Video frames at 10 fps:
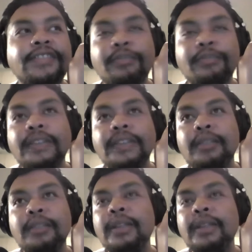
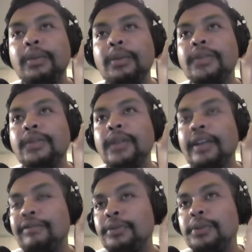basically being able to do
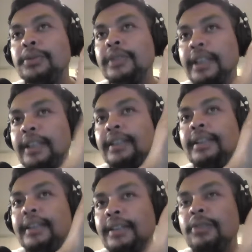like full gig,
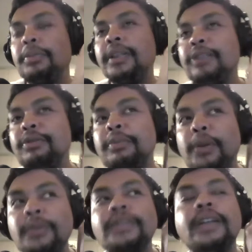completely
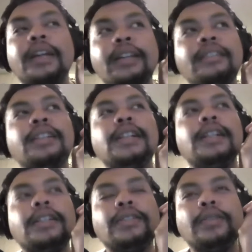remote, and
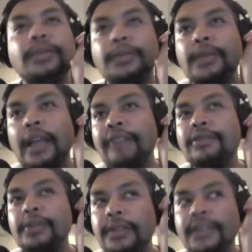do live
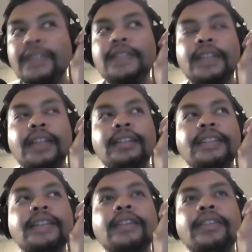audience and
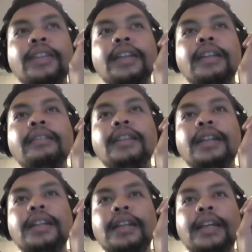this kind of thing.
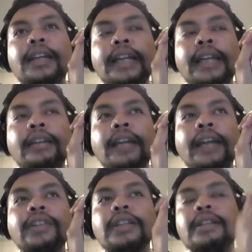And
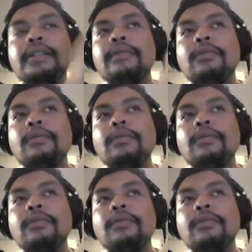actually,